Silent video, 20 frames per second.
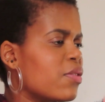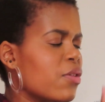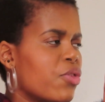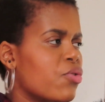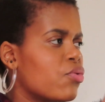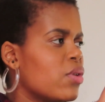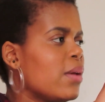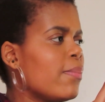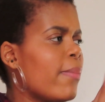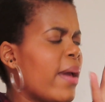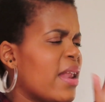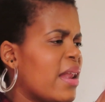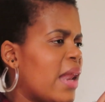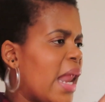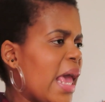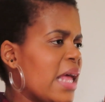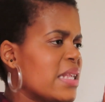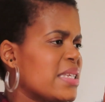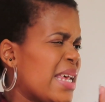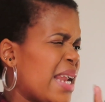the three main
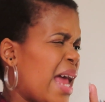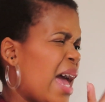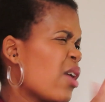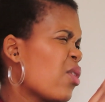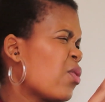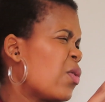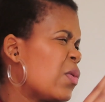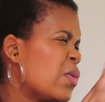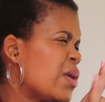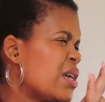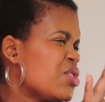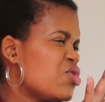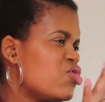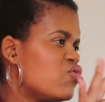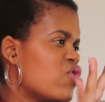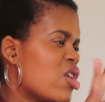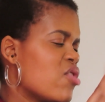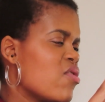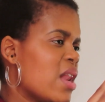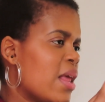layouts that I always
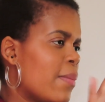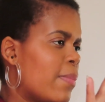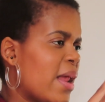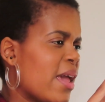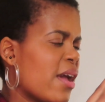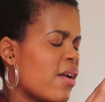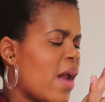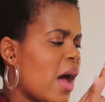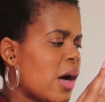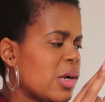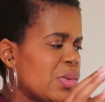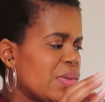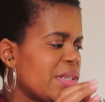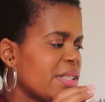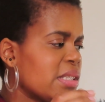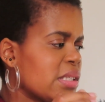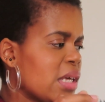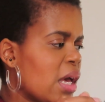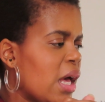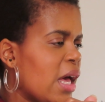generally play around
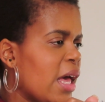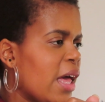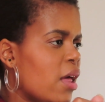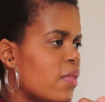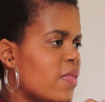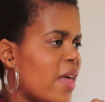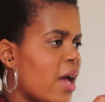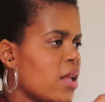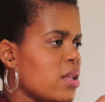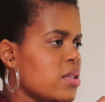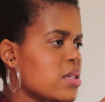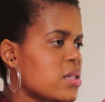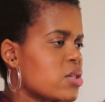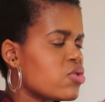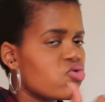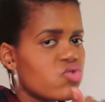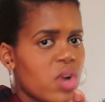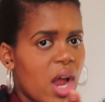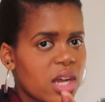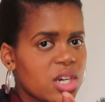with. That's
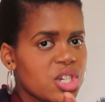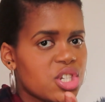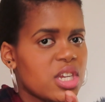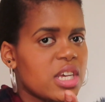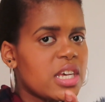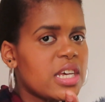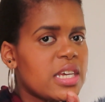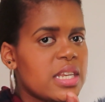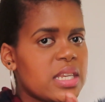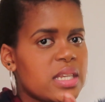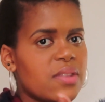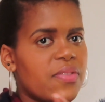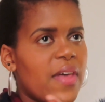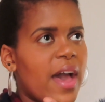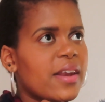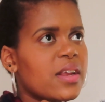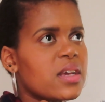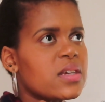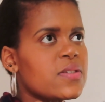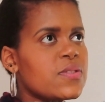structured,
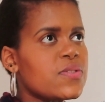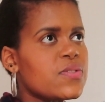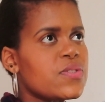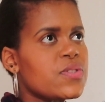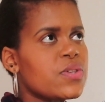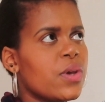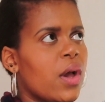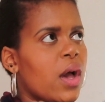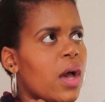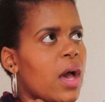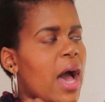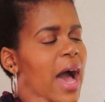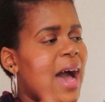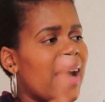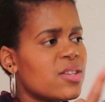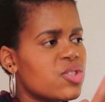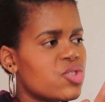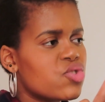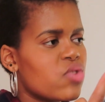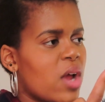that is
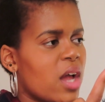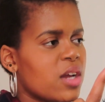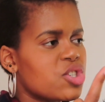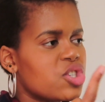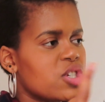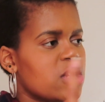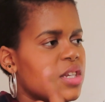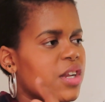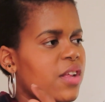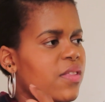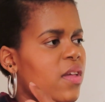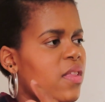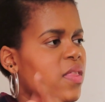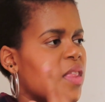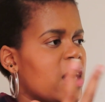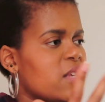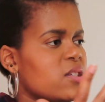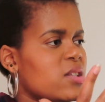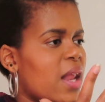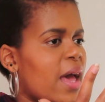unstructured, and then
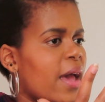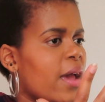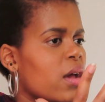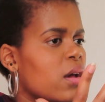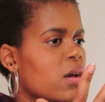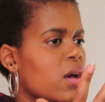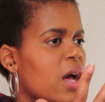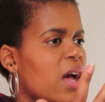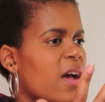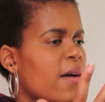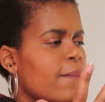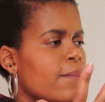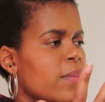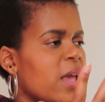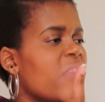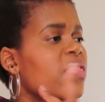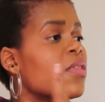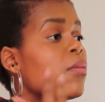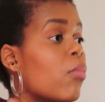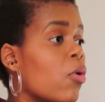there's like
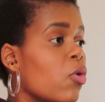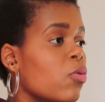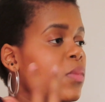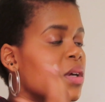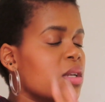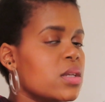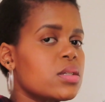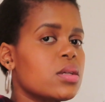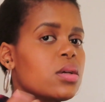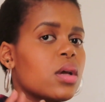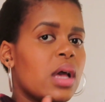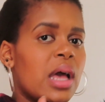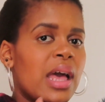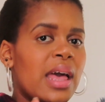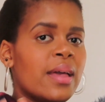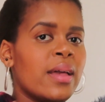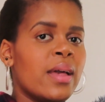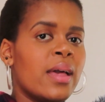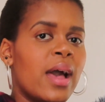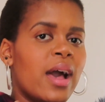in the moment.
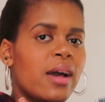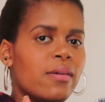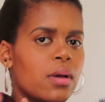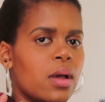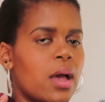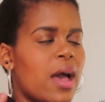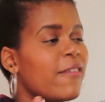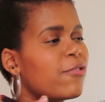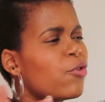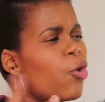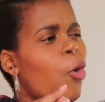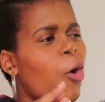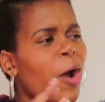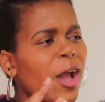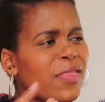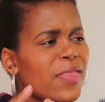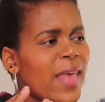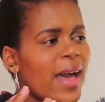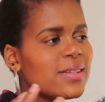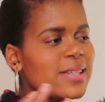I've
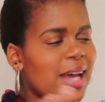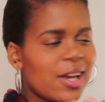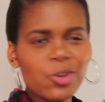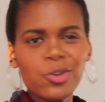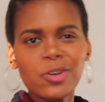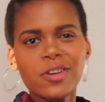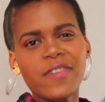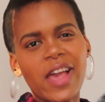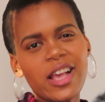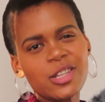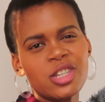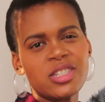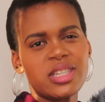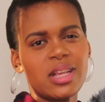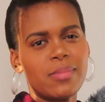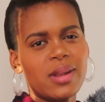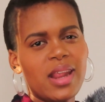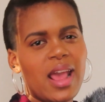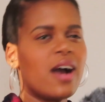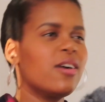coined that. I don't know if actually
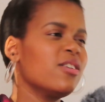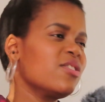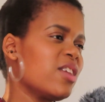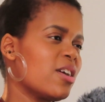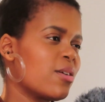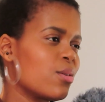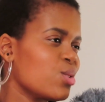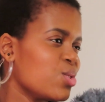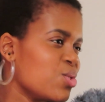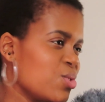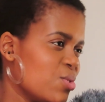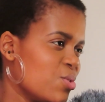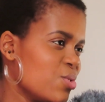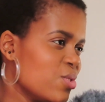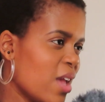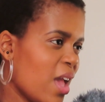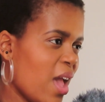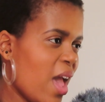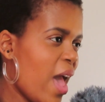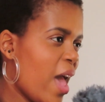somebody out there
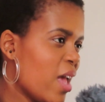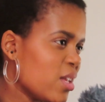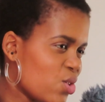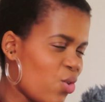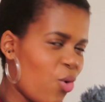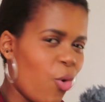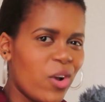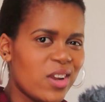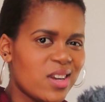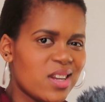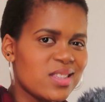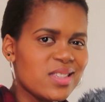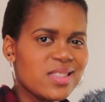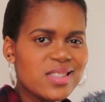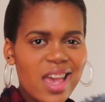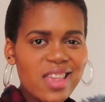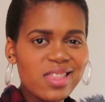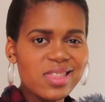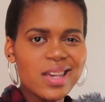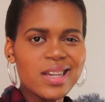also has coined and
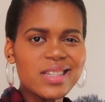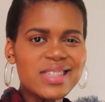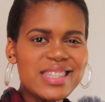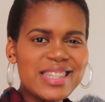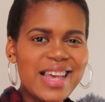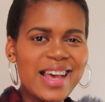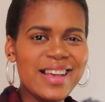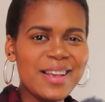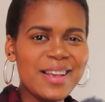said this,